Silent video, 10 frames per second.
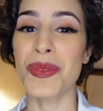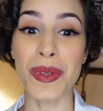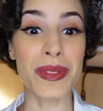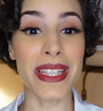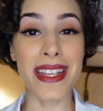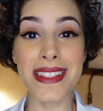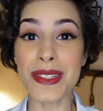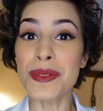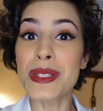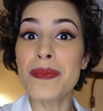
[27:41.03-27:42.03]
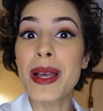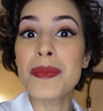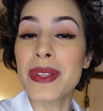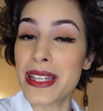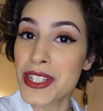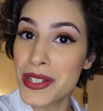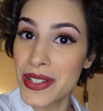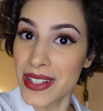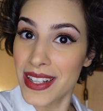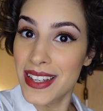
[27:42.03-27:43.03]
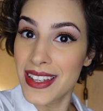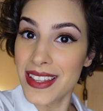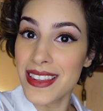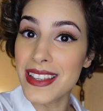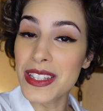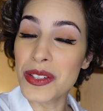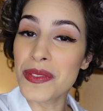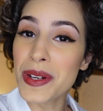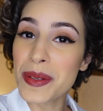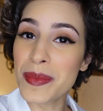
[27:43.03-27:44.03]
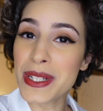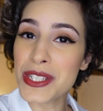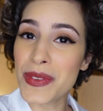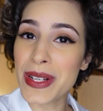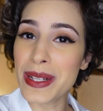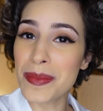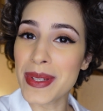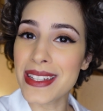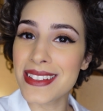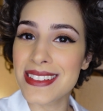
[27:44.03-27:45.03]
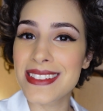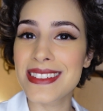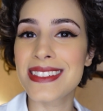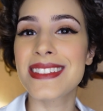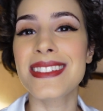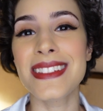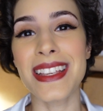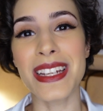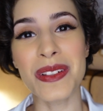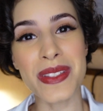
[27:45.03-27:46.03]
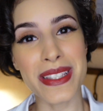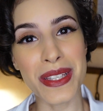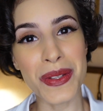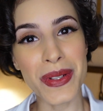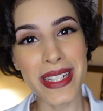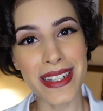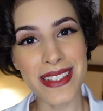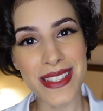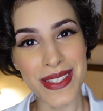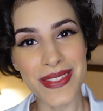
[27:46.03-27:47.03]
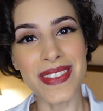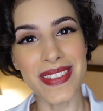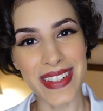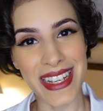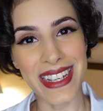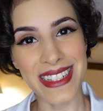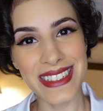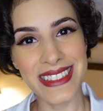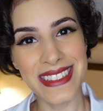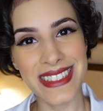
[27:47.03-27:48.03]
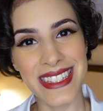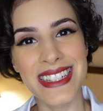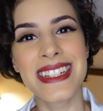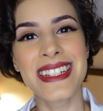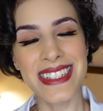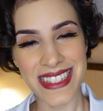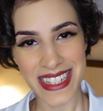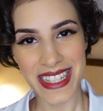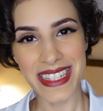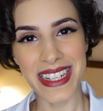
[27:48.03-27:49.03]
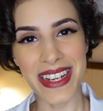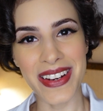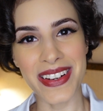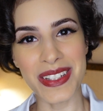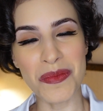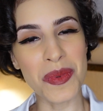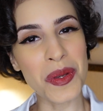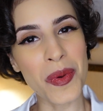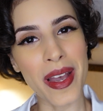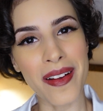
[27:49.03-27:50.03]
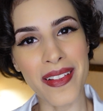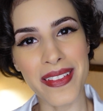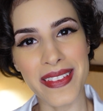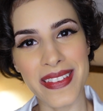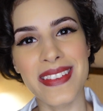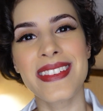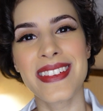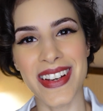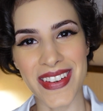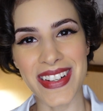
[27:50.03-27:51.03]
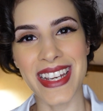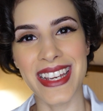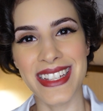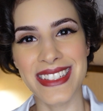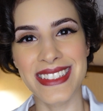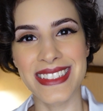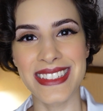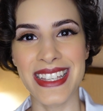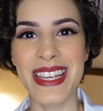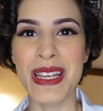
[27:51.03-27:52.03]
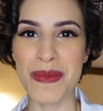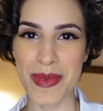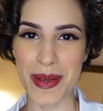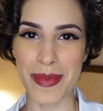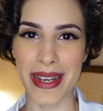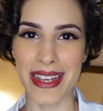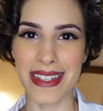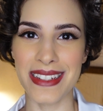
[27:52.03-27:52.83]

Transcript: Well, yes, it was my pleasure. Thank you very much for coming, and I'll see you again soon, okay? Take care, you be well. Okay, bye-bye.